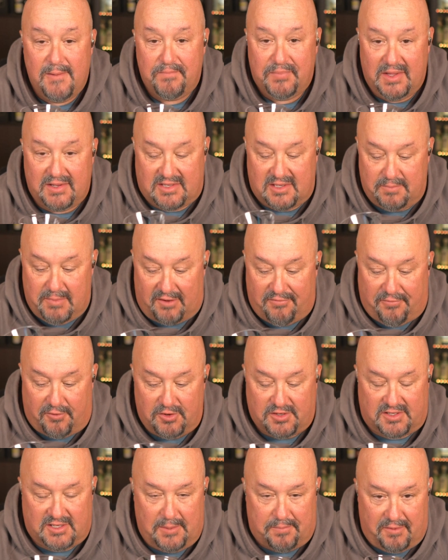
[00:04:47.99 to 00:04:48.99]
This is my
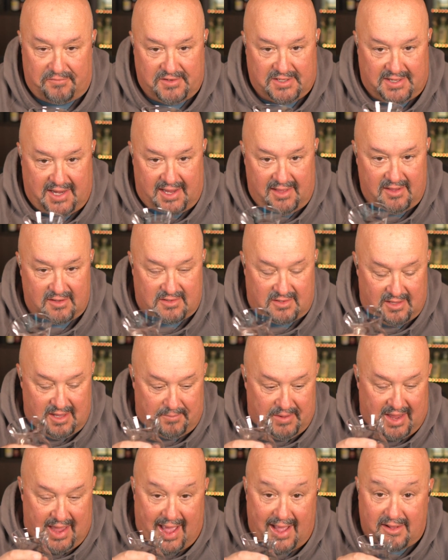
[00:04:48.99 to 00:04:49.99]
first sip of tequila, so let
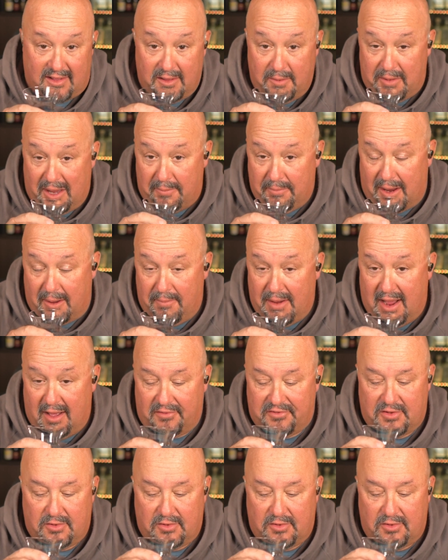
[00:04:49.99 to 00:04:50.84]
me acclimate my mouth